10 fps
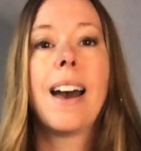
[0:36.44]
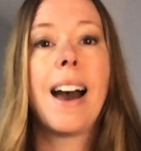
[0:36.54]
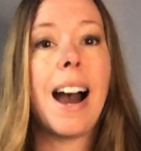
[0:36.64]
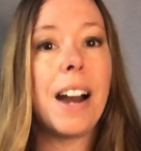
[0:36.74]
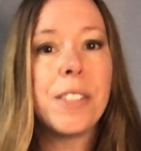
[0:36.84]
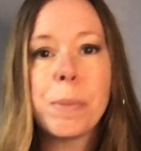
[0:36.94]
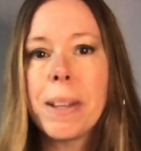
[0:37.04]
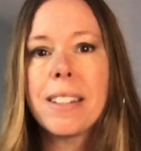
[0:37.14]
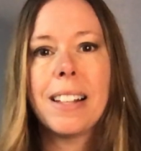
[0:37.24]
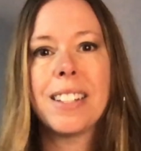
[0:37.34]
I've spent
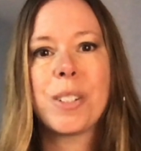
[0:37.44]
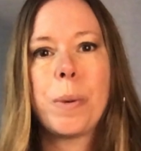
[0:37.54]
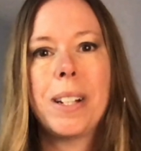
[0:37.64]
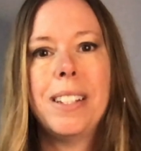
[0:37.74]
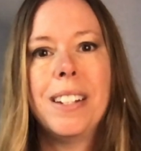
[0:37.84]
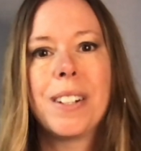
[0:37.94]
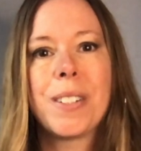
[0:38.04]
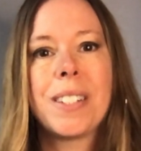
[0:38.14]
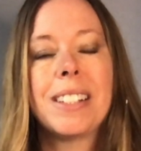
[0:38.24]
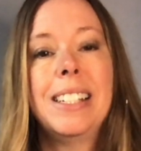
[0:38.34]
the last 20
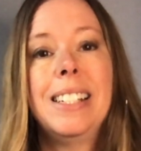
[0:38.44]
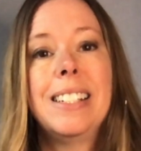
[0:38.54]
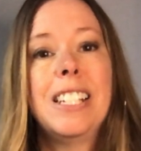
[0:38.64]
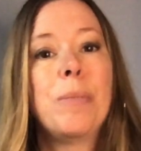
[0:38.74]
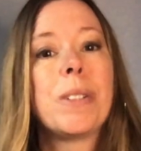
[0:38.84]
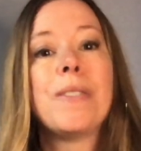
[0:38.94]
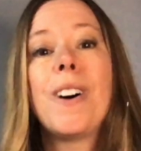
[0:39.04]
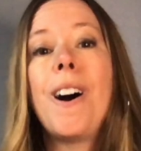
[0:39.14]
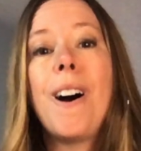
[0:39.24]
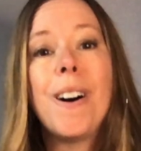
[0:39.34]
years leading teams of
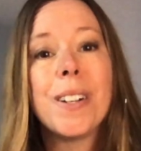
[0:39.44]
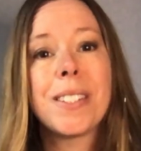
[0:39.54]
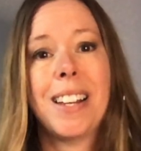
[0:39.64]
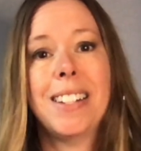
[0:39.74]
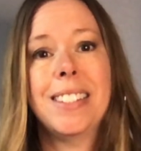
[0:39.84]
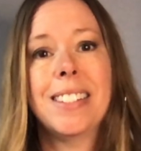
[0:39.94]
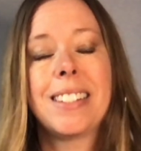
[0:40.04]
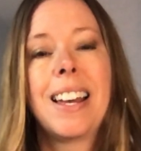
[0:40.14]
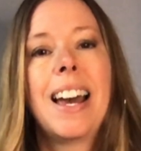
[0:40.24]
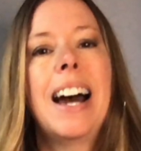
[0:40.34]
all sizes,
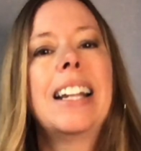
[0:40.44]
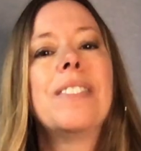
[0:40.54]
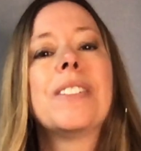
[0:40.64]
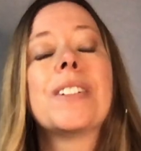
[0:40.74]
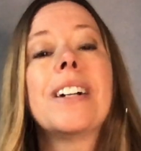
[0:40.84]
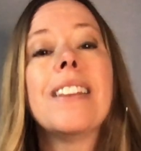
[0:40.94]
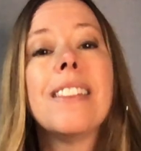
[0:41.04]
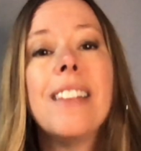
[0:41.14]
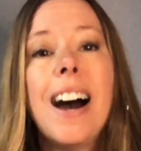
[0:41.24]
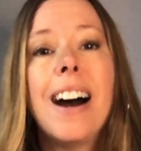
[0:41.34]
and I've learned a
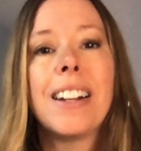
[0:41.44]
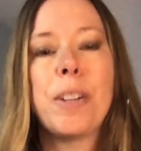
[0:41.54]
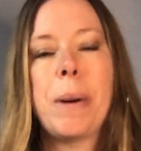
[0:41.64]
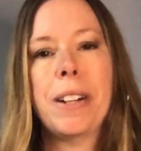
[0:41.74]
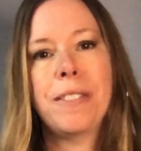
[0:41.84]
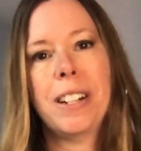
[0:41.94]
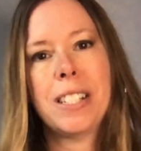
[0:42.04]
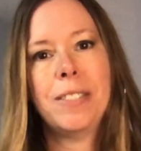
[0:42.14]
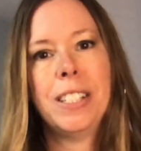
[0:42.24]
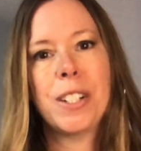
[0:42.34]
lot about
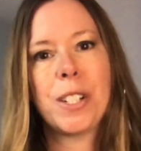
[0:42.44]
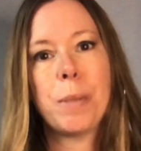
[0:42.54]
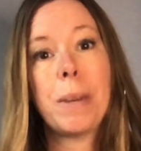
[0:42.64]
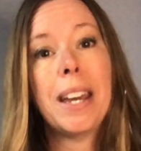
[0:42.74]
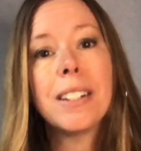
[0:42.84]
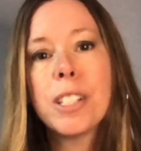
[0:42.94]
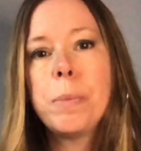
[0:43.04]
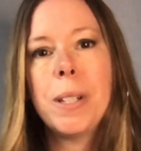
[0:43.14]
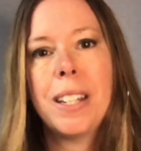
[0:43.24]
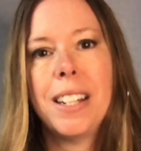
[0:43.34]
effective leadership and
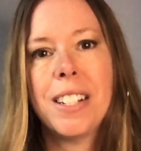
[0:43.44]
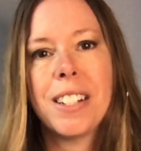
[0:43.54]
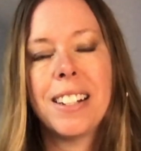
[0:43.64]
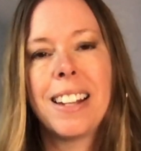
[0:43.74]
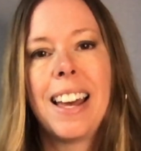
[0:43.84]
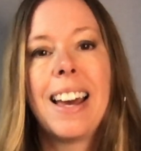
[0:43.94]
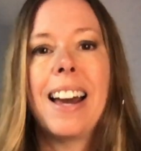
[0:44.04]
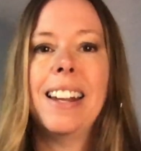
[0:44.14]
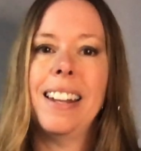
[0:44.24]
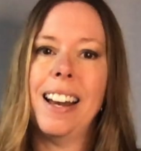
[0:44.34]
communication,
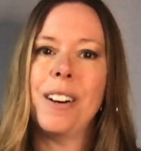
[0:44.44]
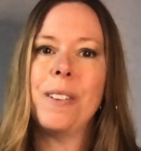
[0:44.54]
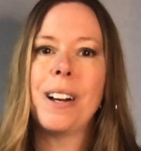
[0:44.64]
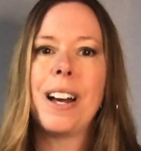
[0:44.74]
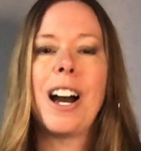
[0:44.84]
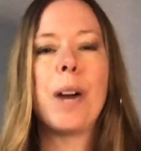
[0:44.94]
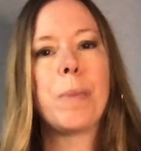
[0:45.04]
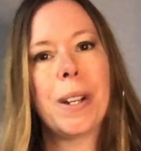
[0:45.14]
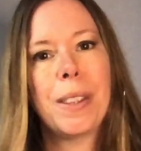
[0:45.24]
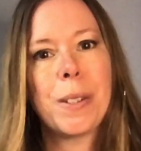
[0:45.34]
and now I'm
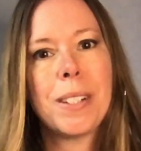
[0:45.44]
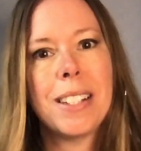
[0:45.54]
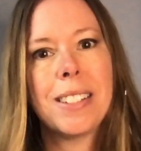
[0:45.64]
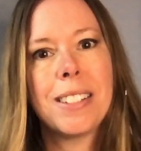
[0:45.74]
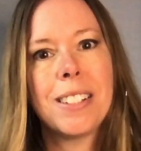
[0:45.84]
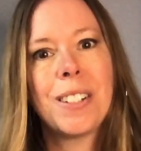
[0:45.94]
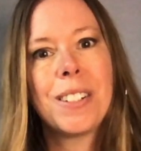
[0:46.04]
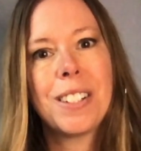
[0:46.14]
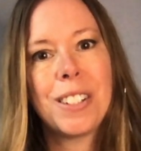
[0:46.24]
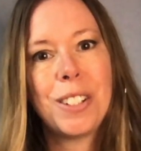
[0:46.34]
bringing those lessons
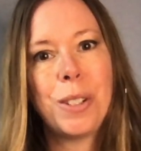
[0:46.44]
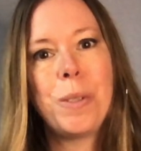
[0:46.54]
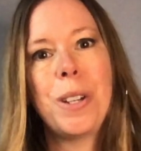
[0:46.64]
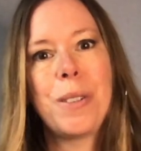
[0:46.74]
learned to you.